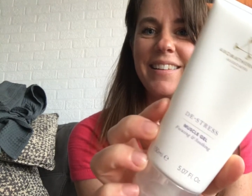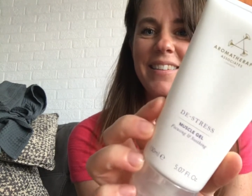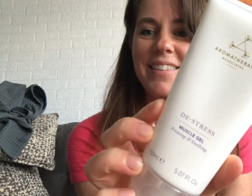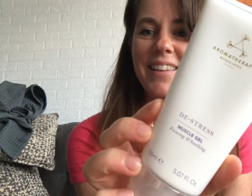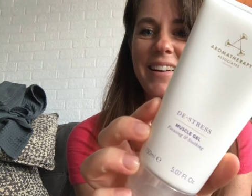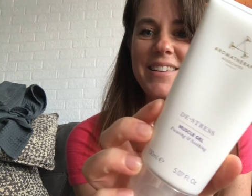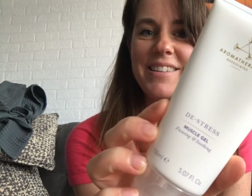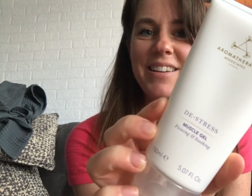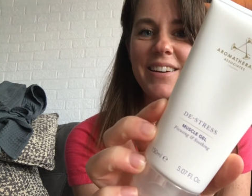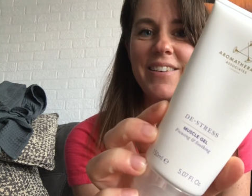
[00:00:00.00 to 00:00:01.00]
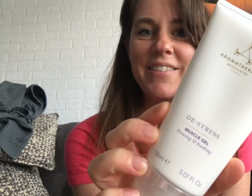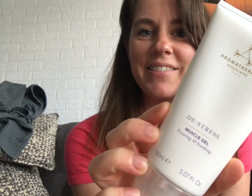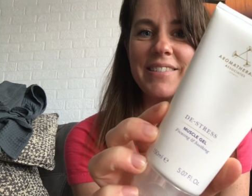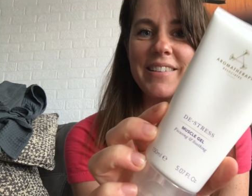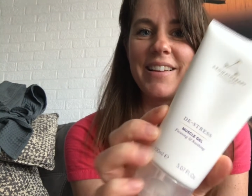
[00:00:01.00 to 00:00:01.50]
There you
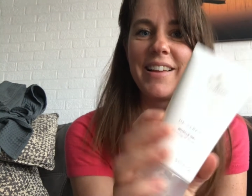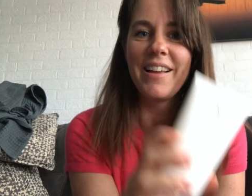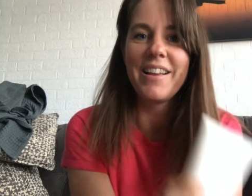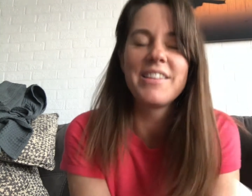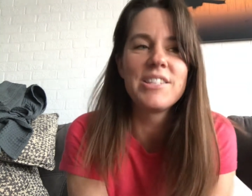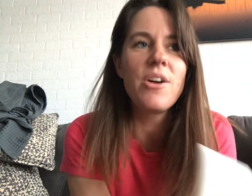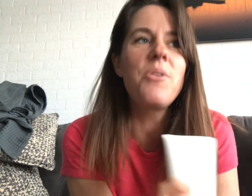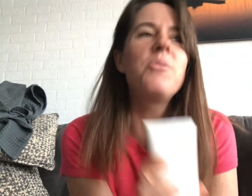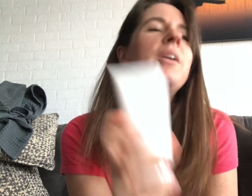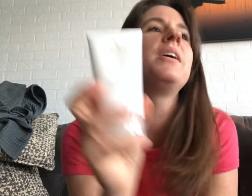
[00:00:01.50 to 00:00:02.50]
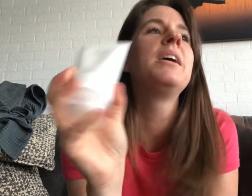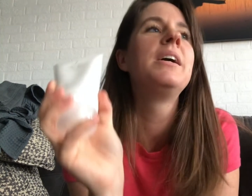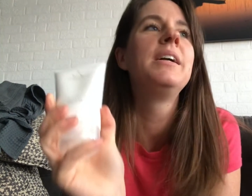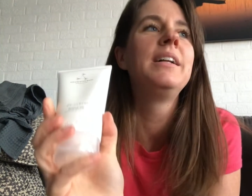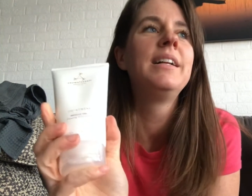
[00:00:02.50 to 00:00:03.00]
go. So
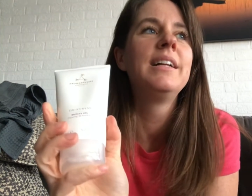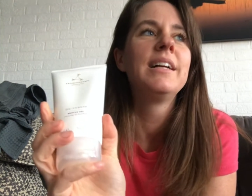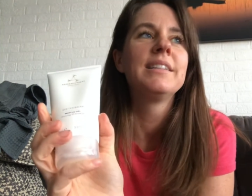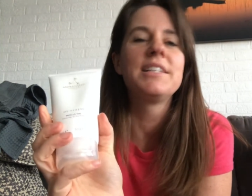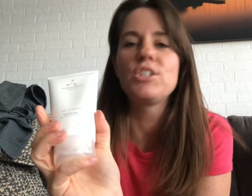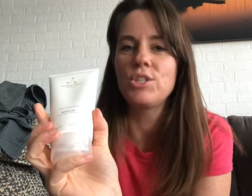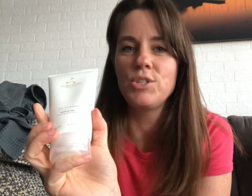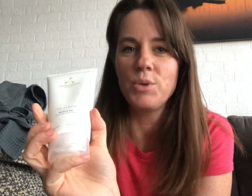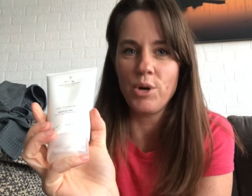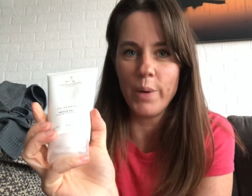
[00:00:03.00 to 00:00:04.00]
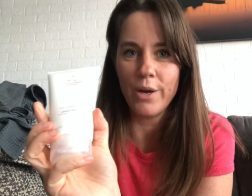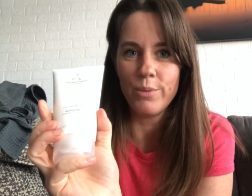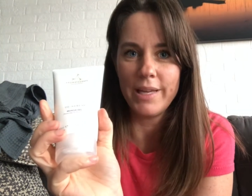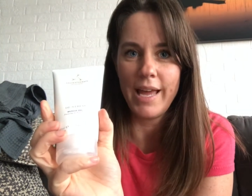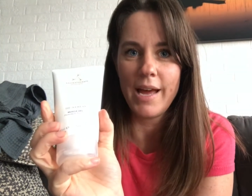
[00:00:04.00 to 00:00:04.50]
let's just do a quick recap.